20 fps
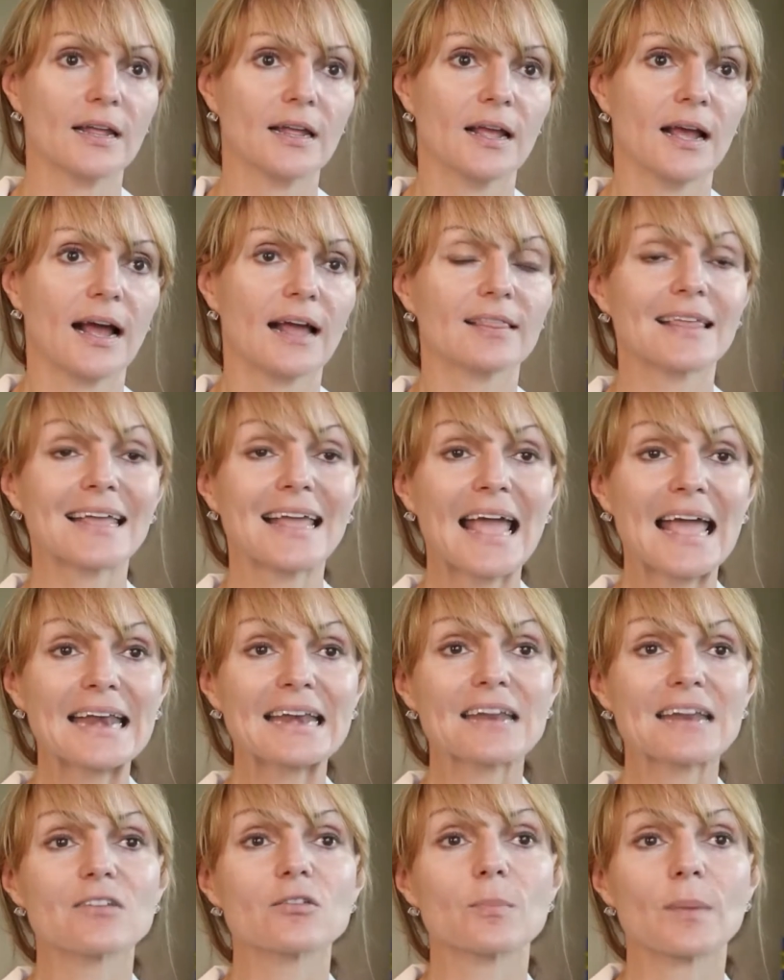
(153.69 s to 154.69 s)
I think any
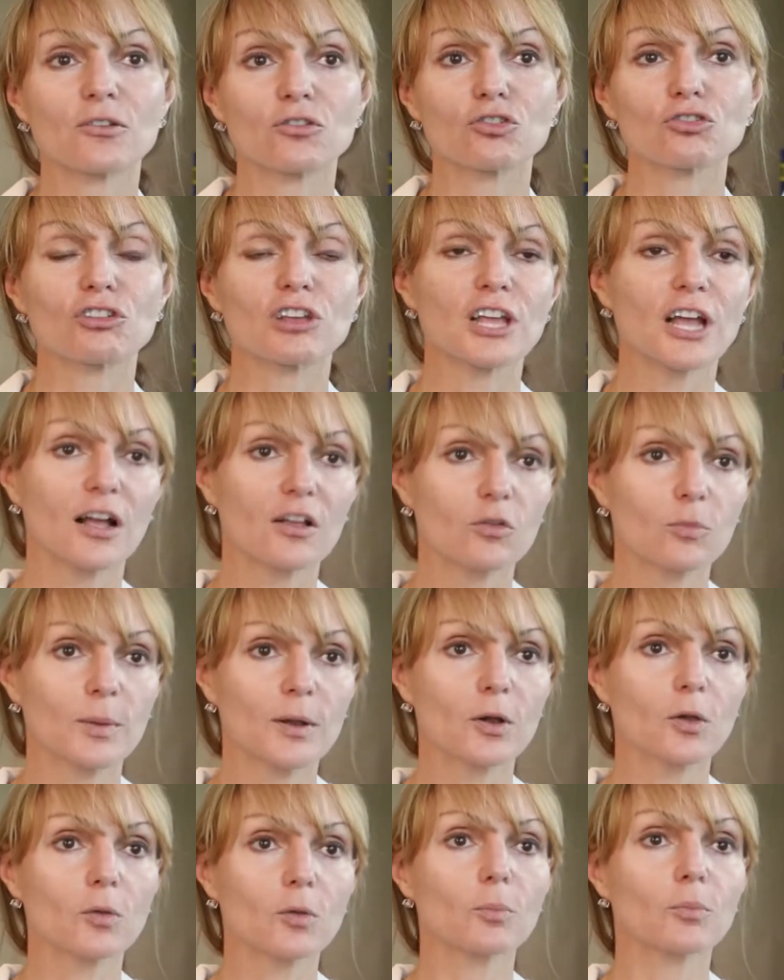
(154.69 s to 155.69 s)
specialty
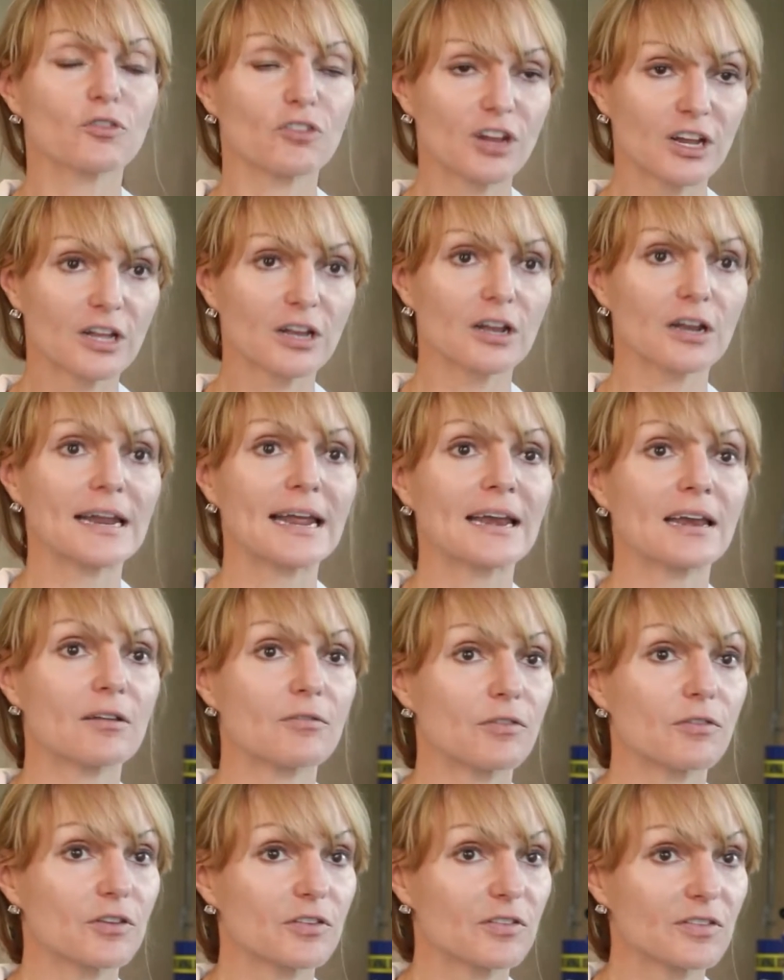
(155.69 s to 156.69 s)
hospital, particularly any
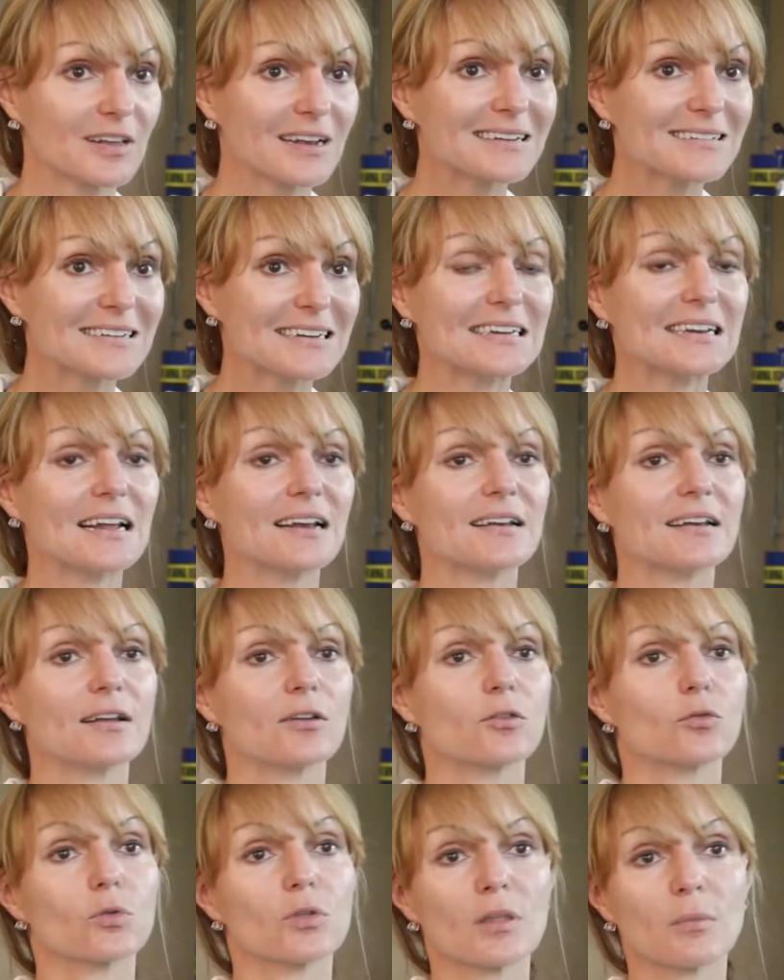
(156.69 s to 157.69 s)
facility that deals
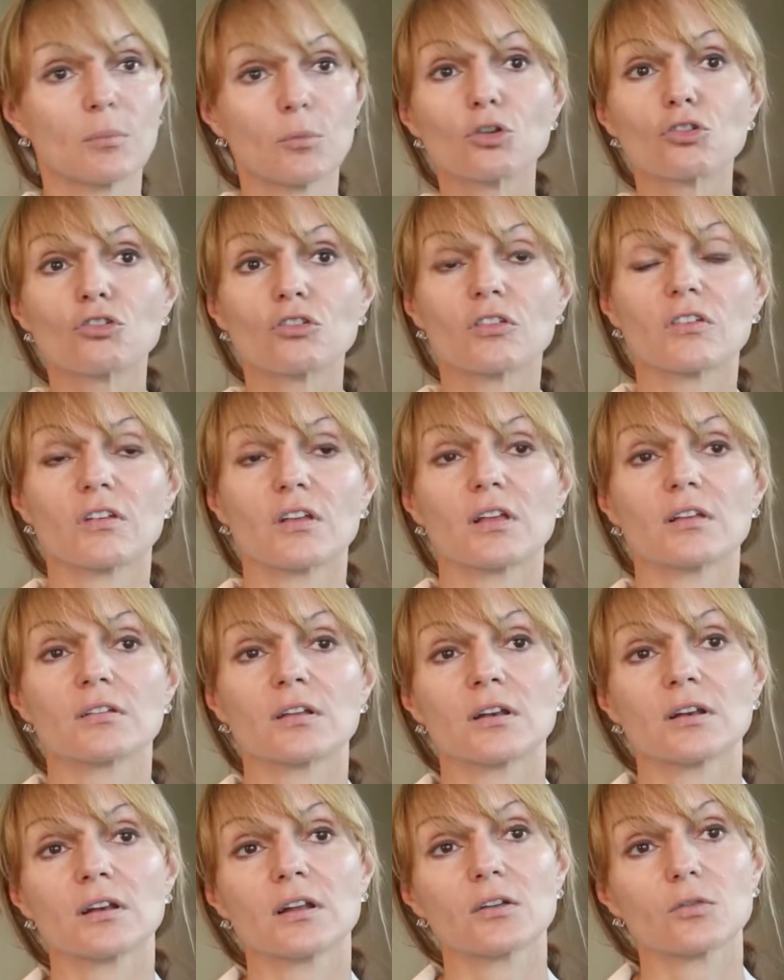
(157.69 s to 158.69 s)
with emergencies
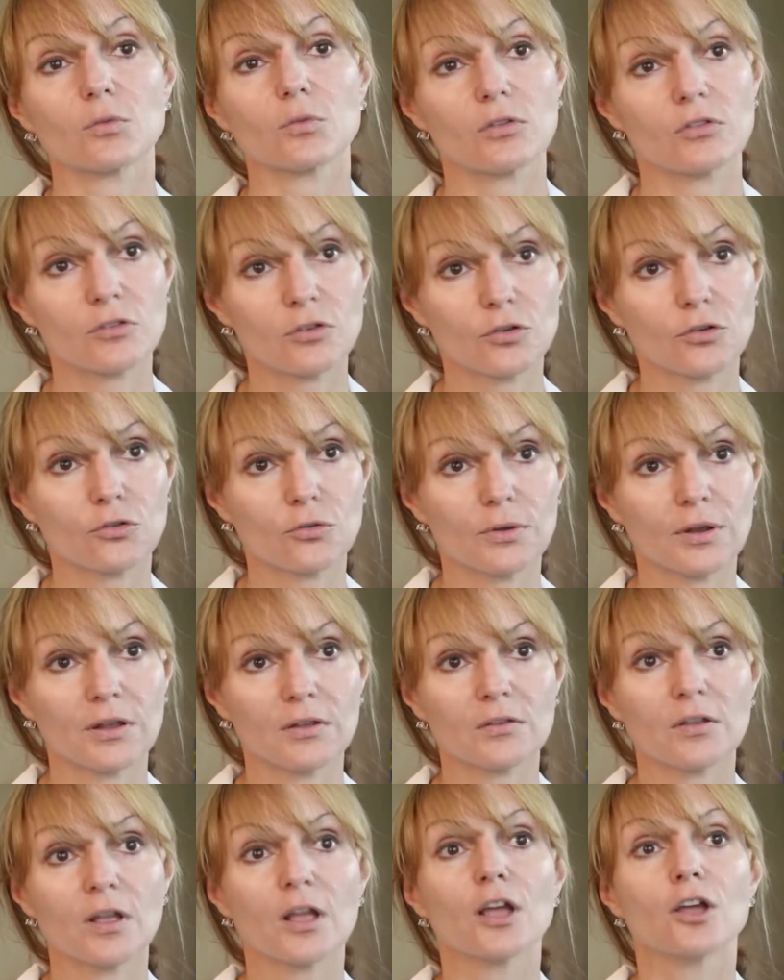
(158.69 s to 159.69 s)
and deals with surgeries,
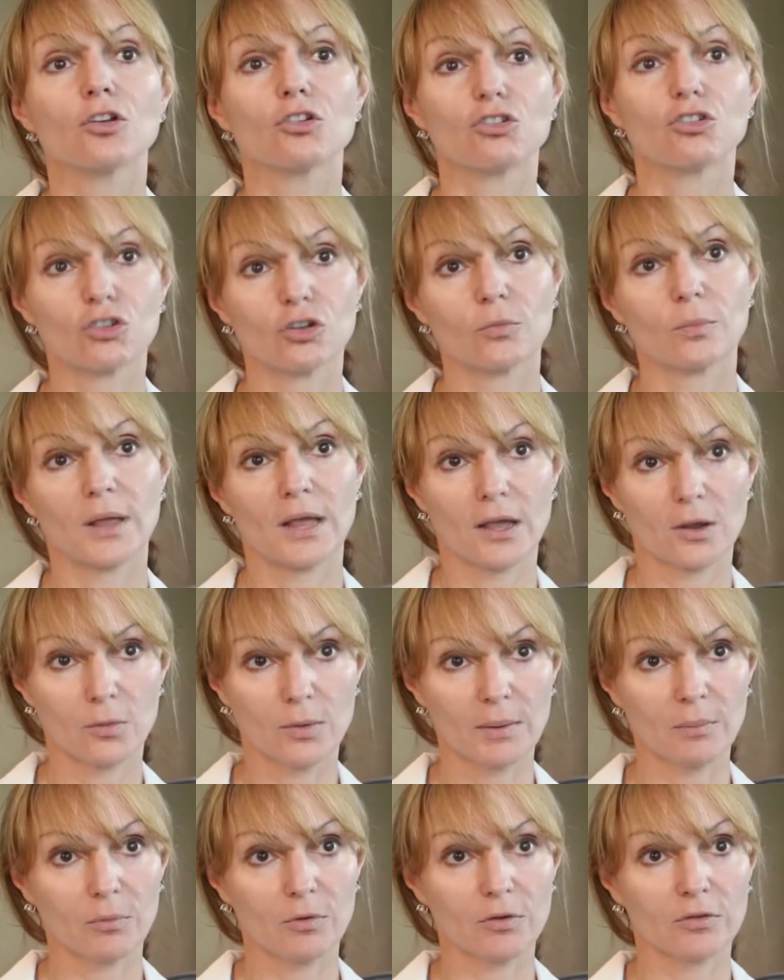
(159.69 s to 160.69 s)
should be
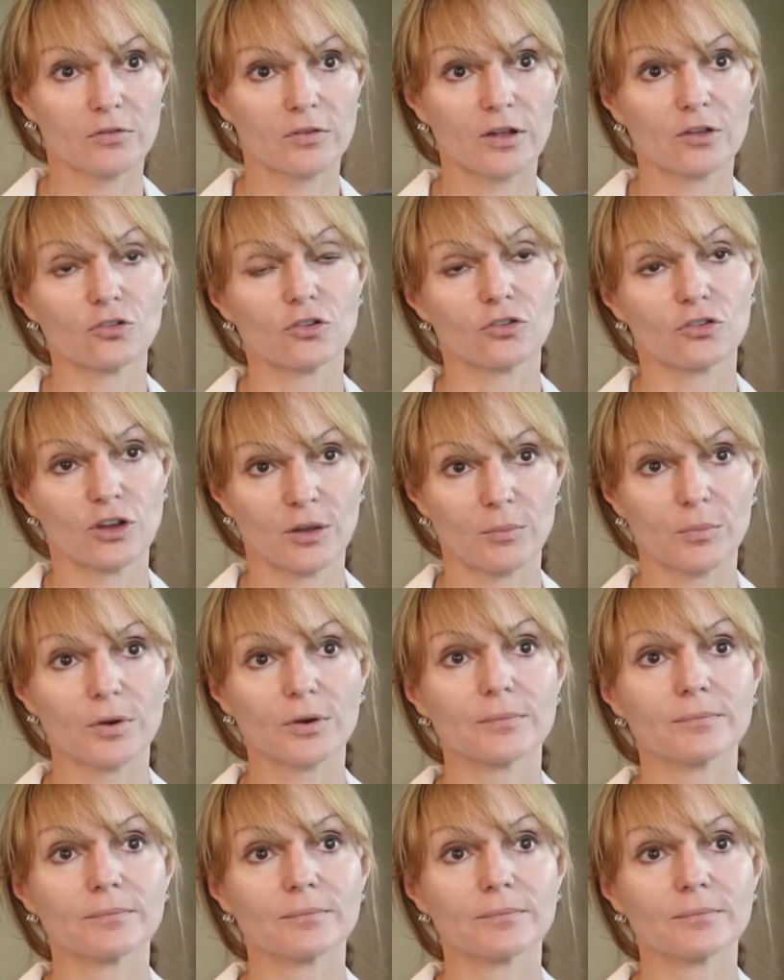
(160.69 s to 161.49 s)
equipped with such a chamber.